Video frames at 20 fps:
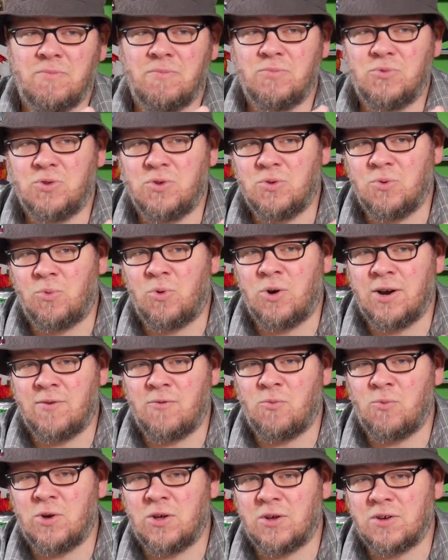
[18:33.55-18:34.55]
One of
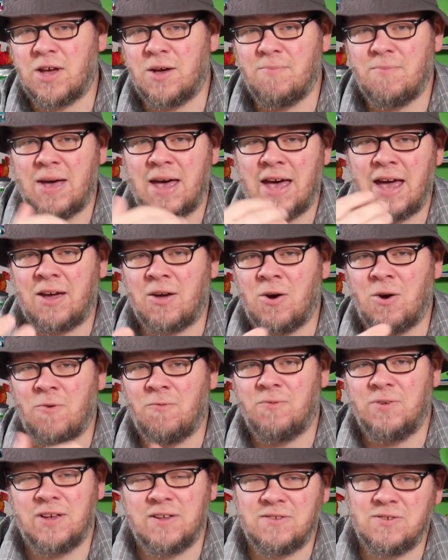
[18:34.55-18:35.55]
them will come back.
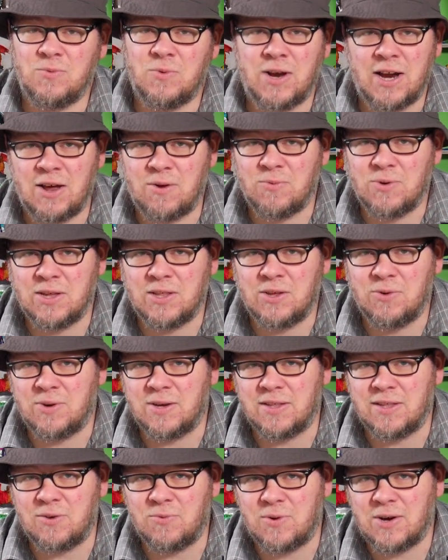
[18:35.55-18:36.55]
Hopefully it's the one I really,
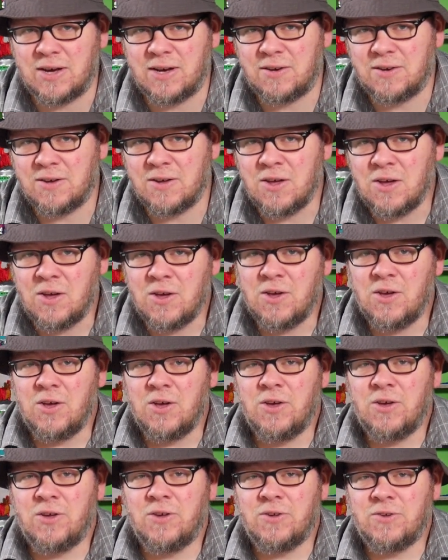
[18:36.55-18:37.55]
really want.
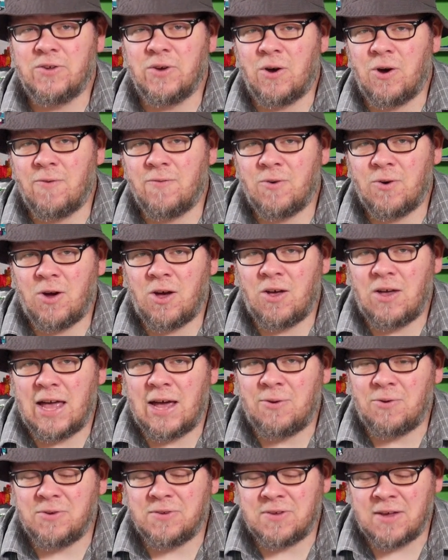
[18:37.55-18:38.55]
So overall, I
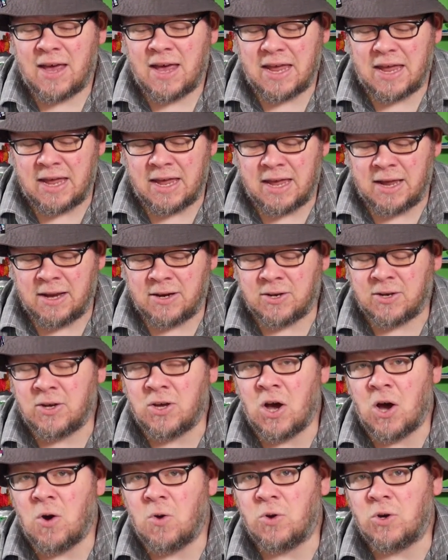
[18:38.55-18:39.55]
will say it
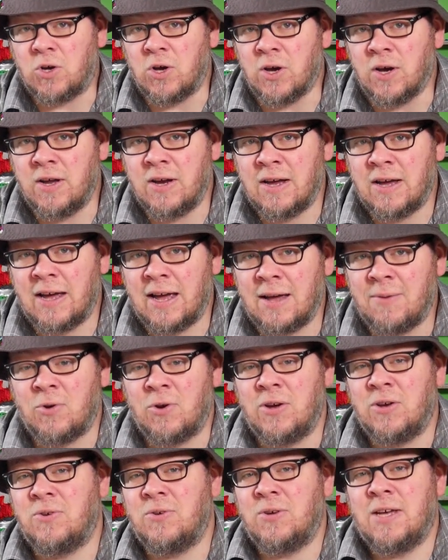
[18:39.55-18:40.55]
go good. I'm
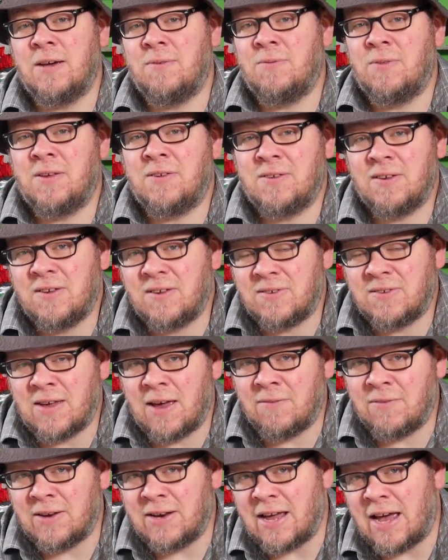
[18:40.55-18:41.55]
going to give this a
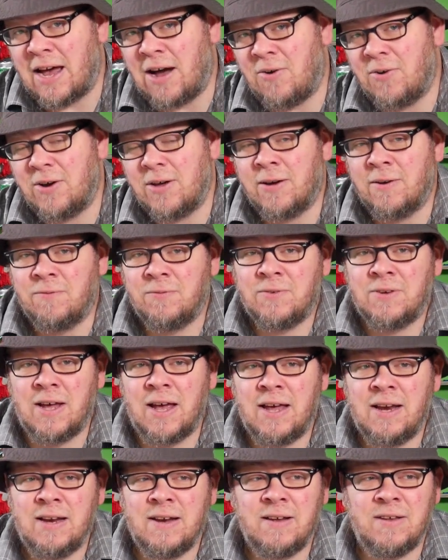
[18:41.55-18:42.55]
7 out of
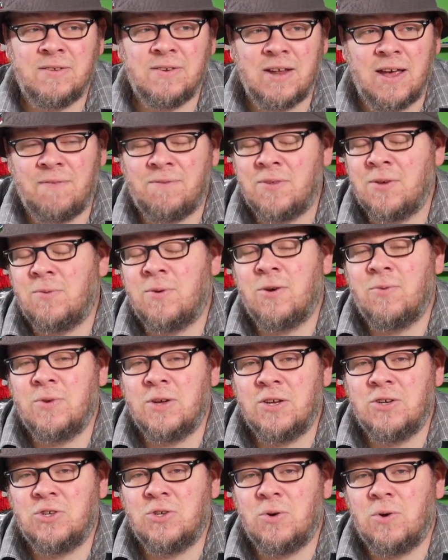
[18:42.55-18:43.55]
10. It is definitely one we
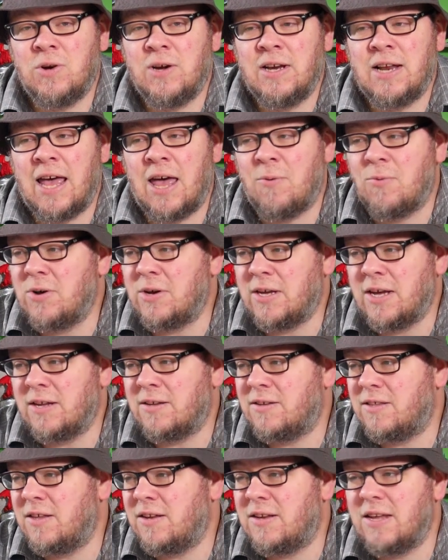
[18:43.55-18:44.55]
enjoyed and would get
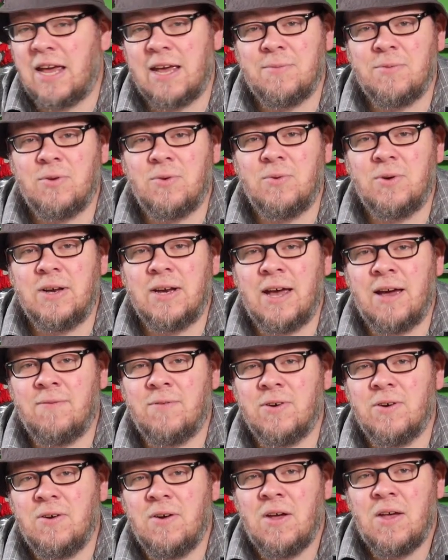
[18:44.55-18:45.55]
to the table
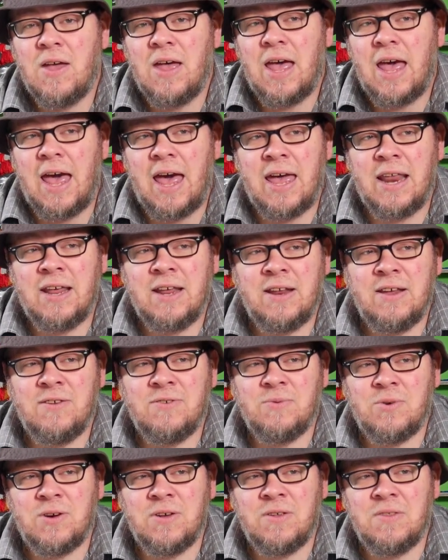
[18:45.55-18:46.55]
whenever. And it is
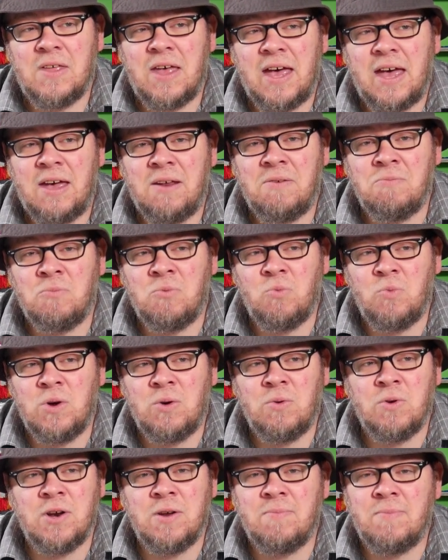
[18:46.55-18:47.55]
one that we
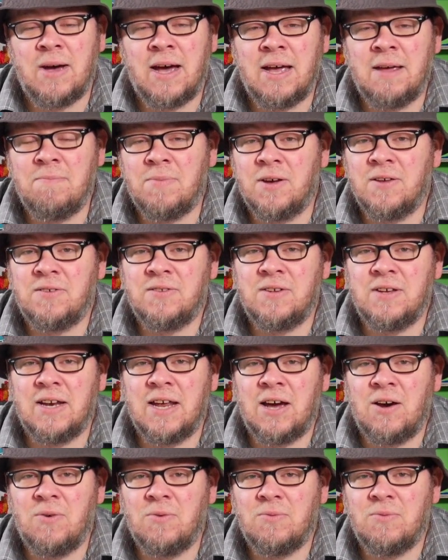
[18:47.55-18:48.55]
wouldn't mind busting
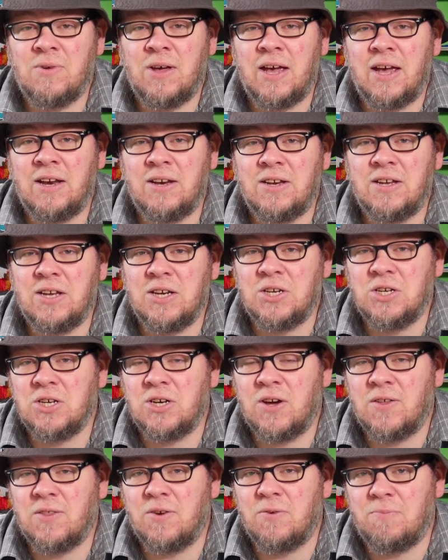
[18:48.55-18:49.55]
out and teaching
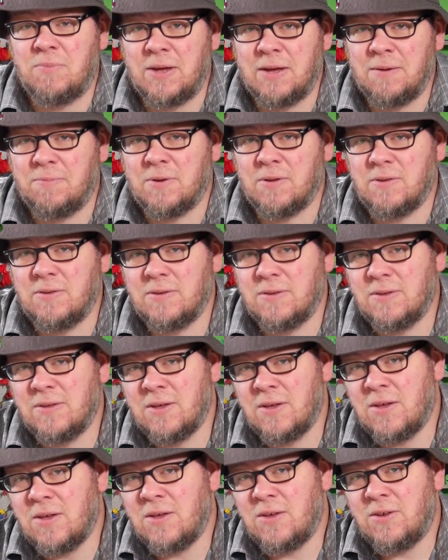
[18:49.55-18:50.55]
other people.
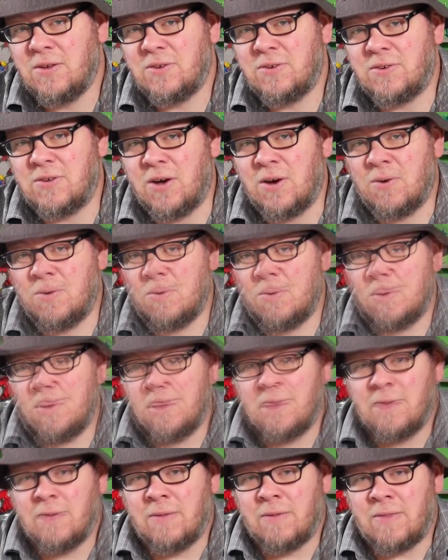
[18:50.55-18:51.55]
So
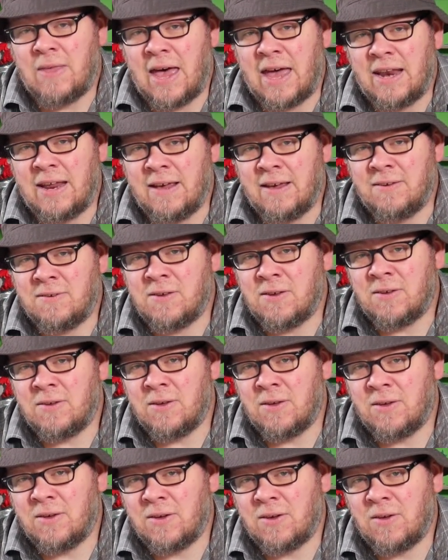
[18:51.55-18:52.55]
that is
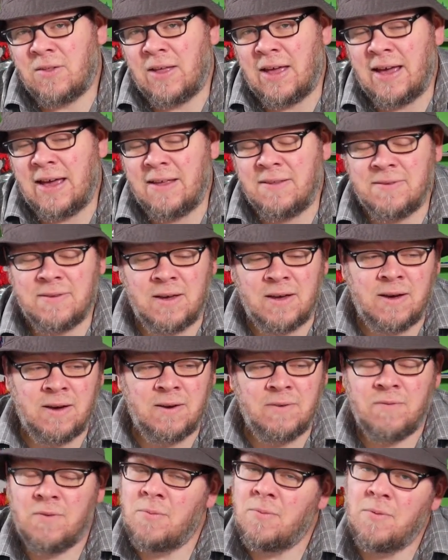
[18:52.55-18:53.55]
Clans
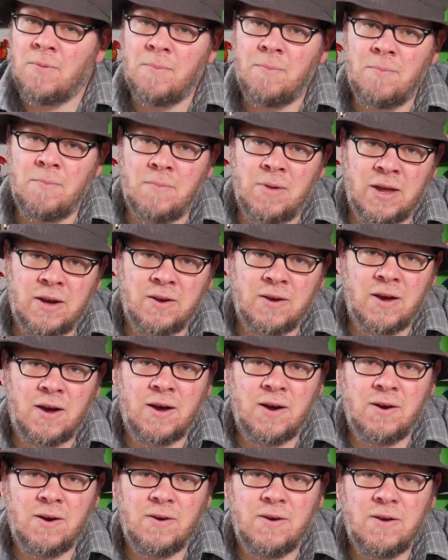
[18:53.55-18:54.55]
of
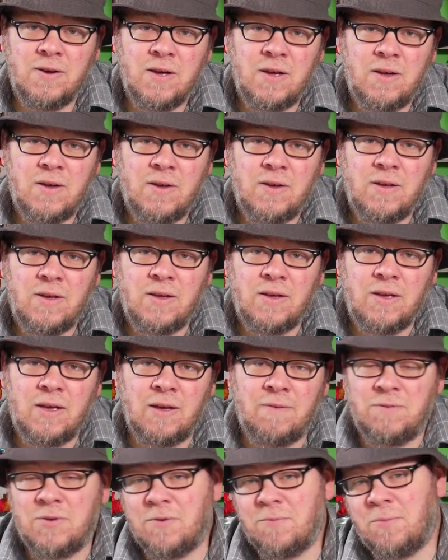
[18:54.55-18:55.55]
Midgard.
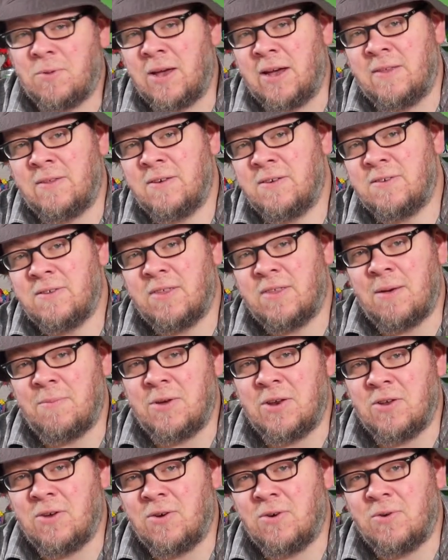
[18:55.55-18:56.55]
If you play this, let
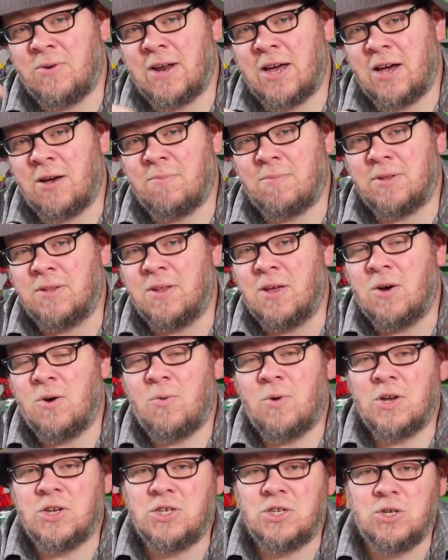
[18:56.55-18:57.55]
me know down below
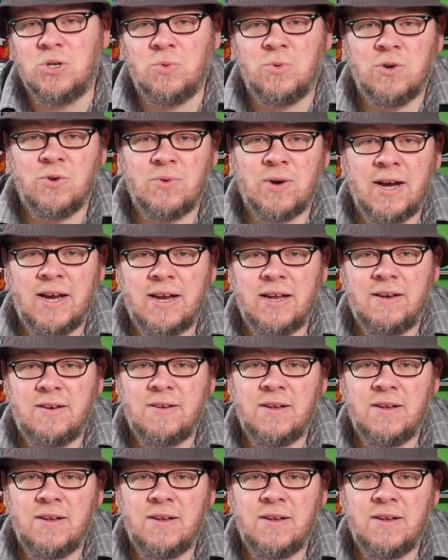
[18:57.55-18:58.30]
what you would rate it.